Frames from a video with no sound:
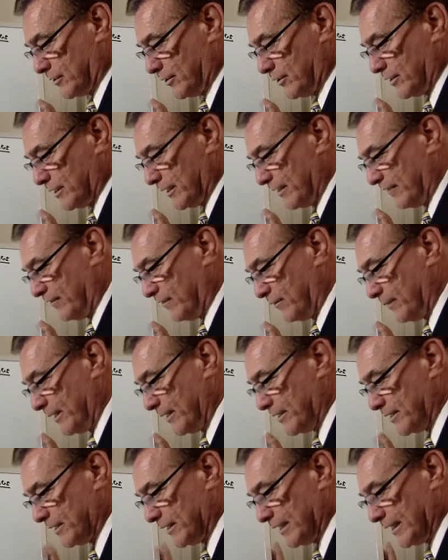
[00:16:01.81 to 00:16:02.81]
using the
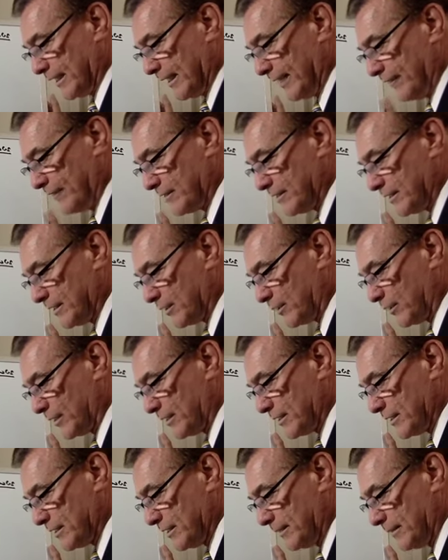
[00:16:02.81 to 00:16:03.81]
information they gave us in the
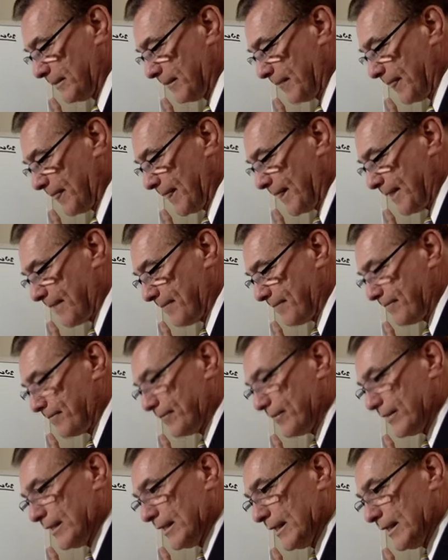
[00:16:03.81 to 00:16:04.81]
question.
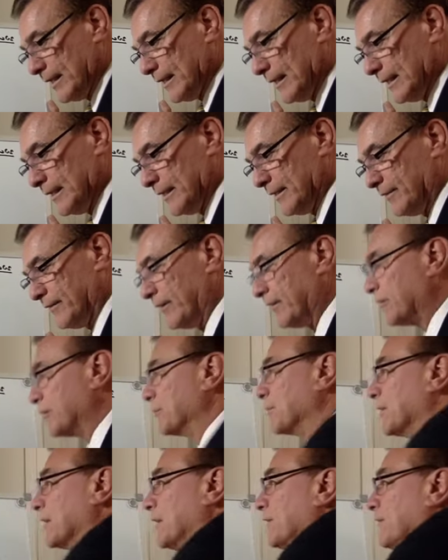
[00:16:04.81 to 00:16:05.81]

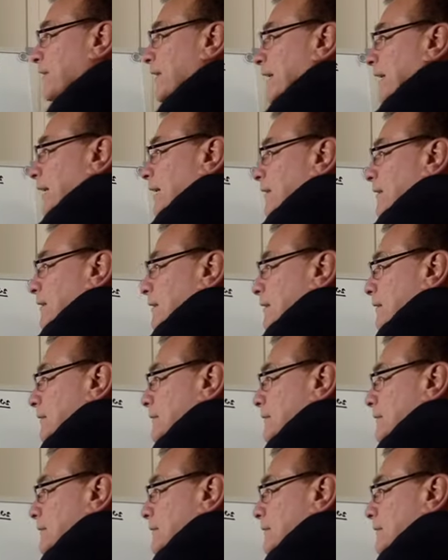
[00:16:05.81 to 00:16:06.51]
Variable overhead,